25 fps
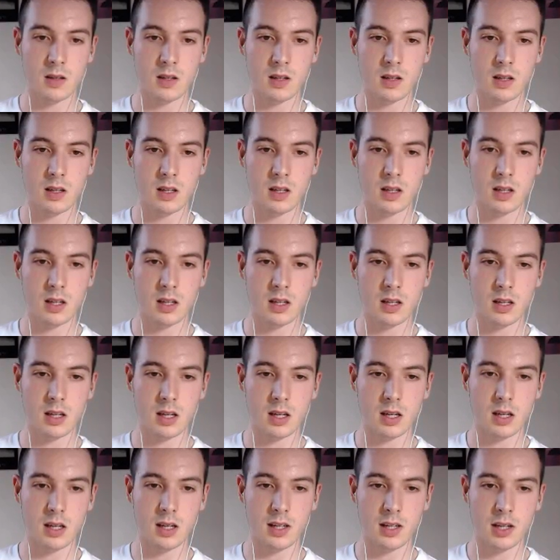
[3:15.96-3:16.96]
and here
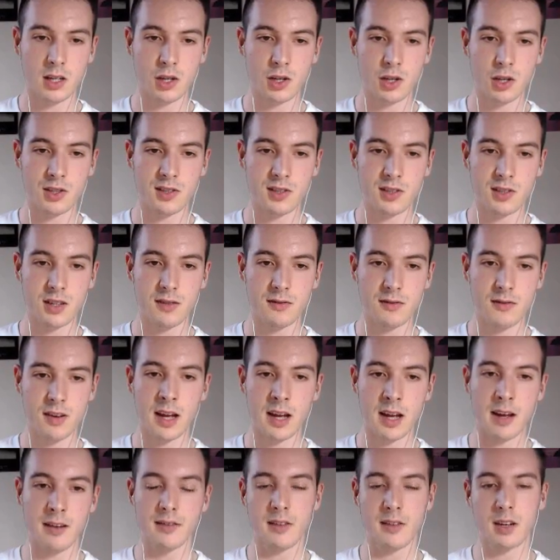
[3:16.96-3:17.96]
just D5.
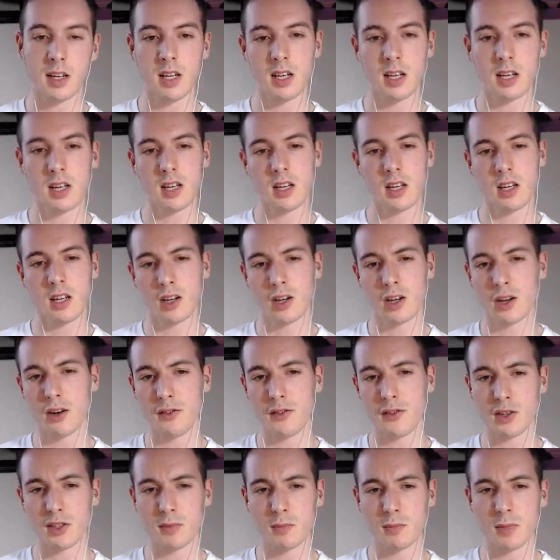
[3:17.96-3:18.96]
Could have also
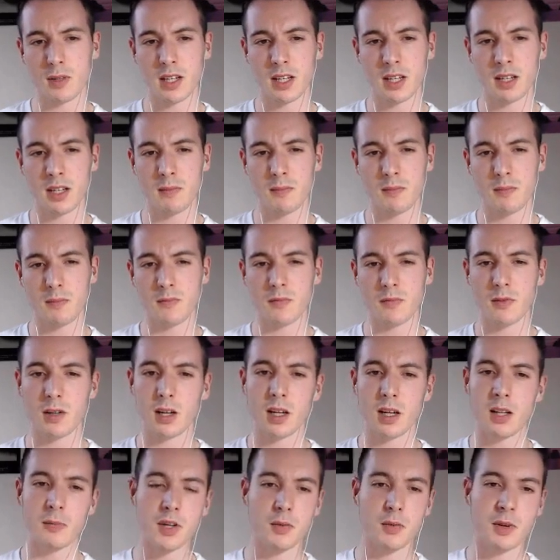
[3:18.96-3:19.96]
played, well, Bishop
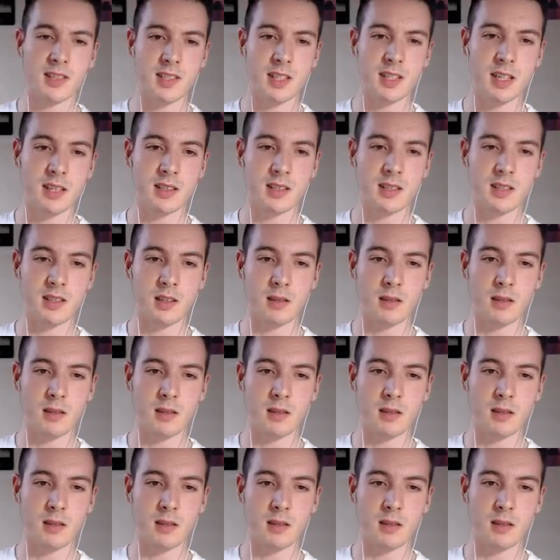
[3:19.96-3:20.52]
A6.